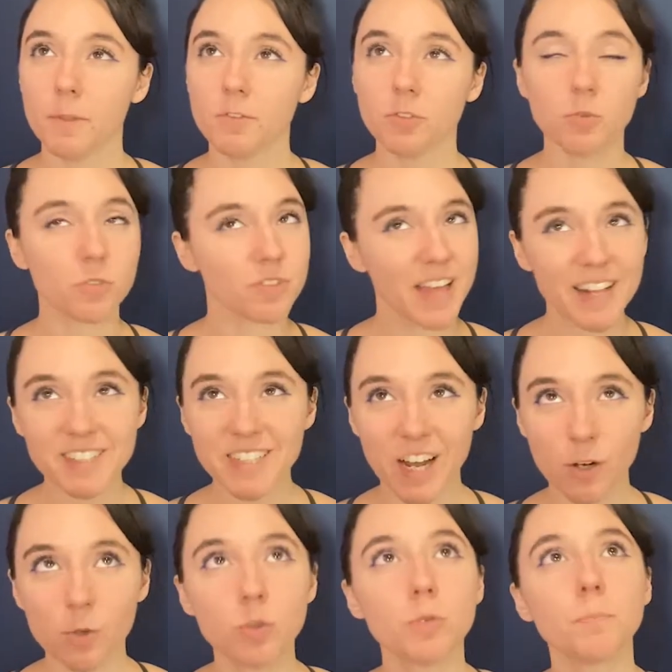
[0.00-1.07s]
So that's
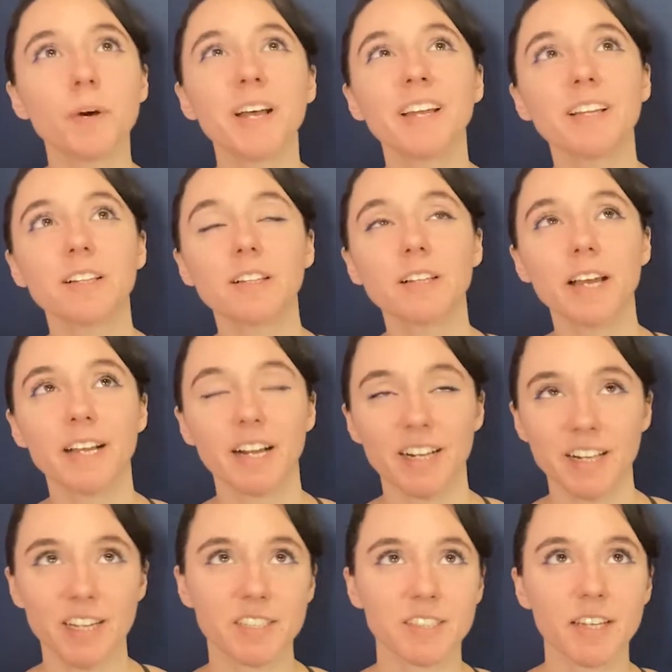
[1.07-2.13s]
not cool. But like
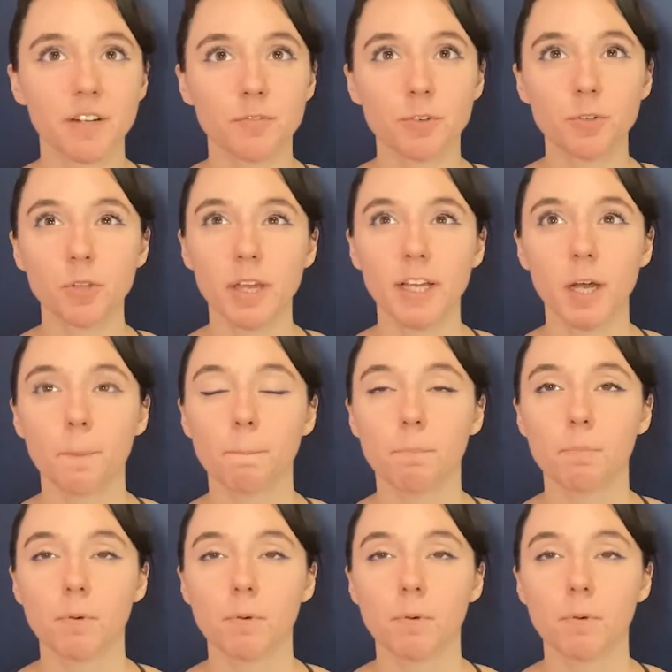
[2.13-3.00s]
I said, if you're like a,